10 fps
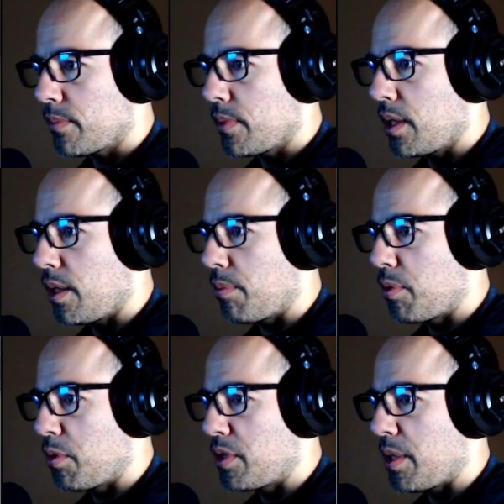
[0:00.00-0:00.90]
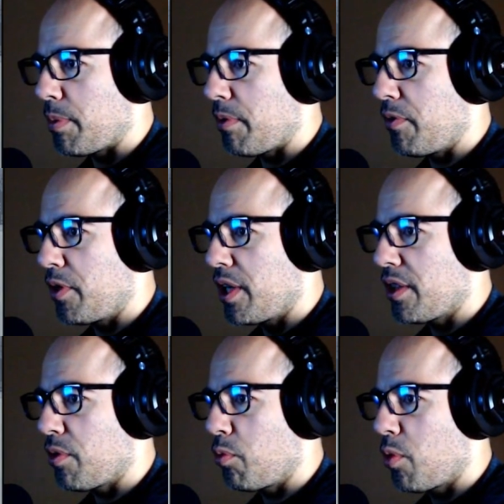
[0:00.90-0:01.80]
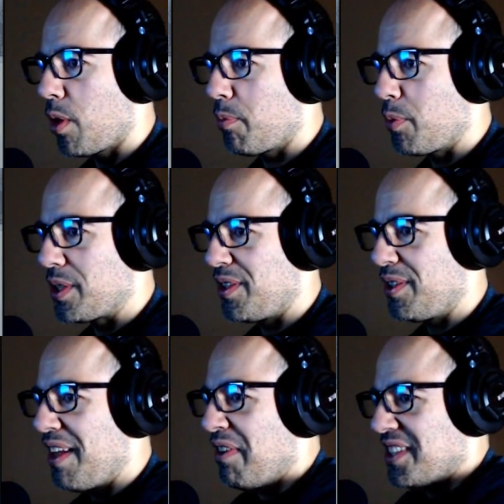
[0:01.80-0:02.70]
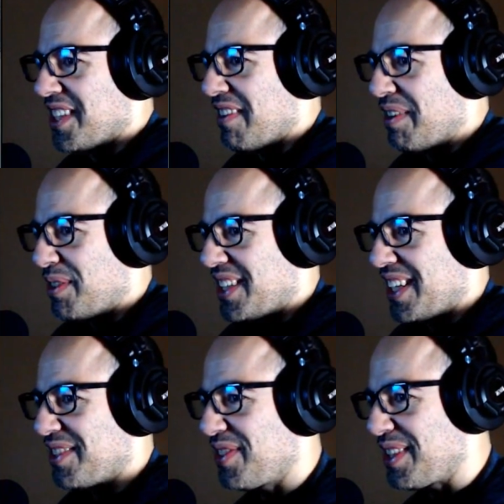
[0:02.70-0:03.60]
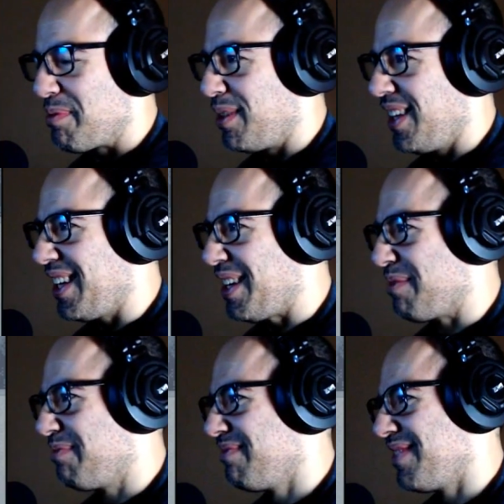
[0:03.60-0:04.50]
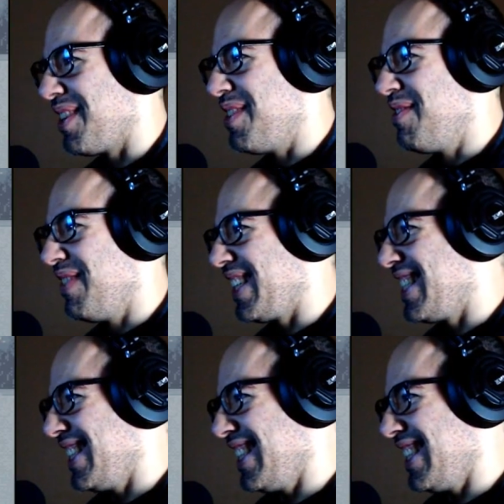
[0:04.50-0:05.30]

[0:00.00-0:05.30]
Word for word: A pro tip. If you get the warp whistle in level 7, it will take you straight to the Millennium. Oh my gosh.